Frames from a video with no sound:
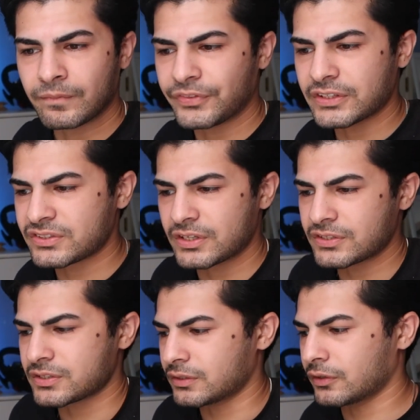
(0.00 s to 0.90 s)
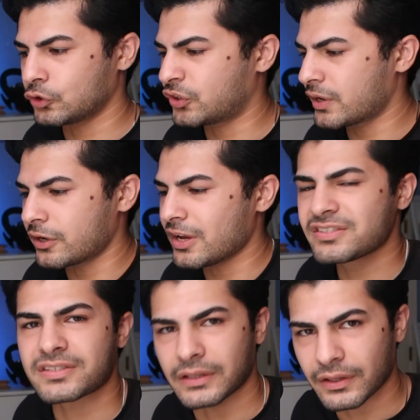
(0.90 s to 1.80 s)
There
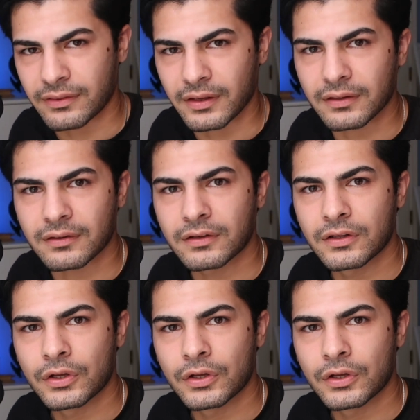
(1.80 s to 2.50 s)
is nothing.